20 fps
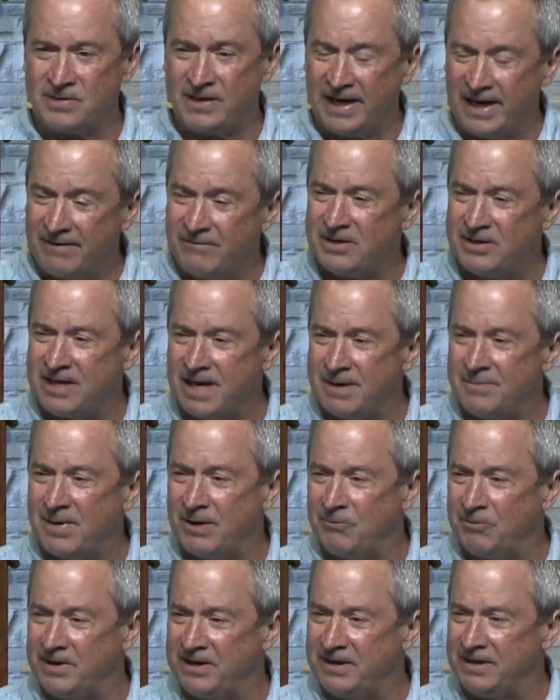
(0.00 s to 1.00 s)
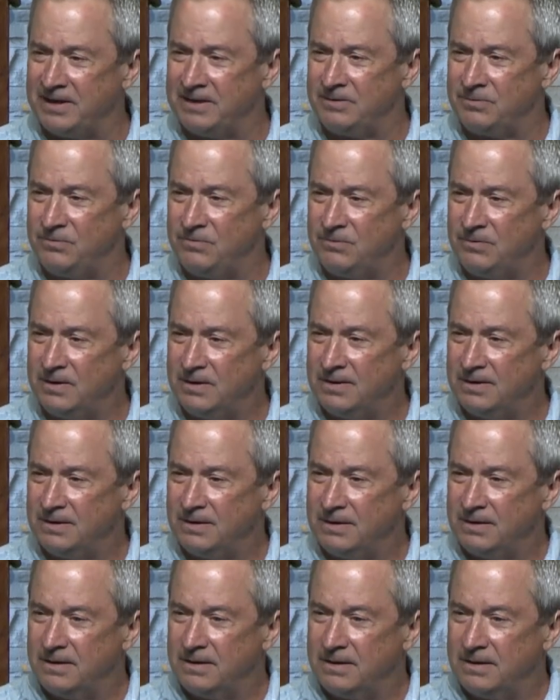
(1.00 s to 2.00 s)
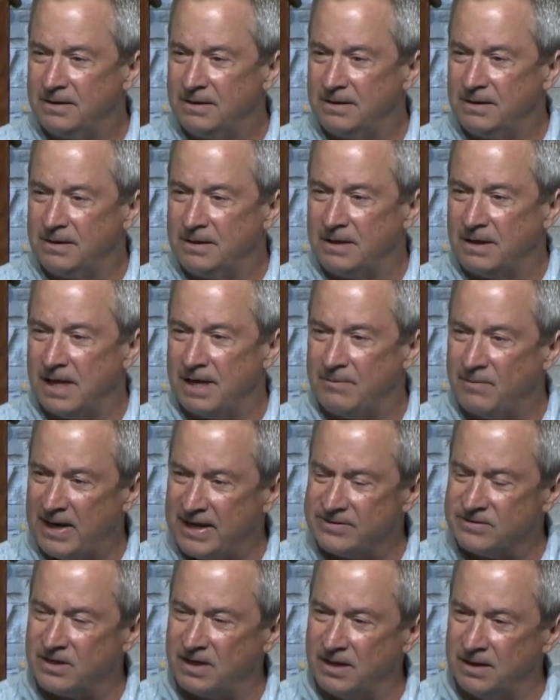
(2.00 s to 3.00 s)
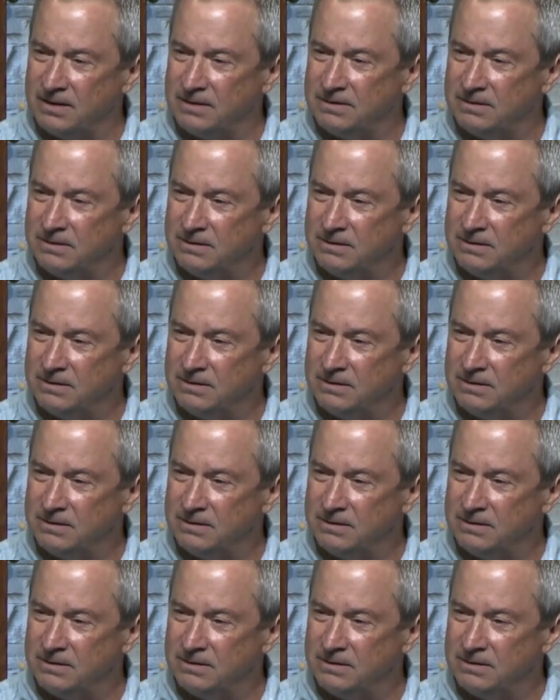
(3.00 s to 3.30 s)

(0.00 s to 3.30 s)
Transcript: and every time I read them, I'm asking,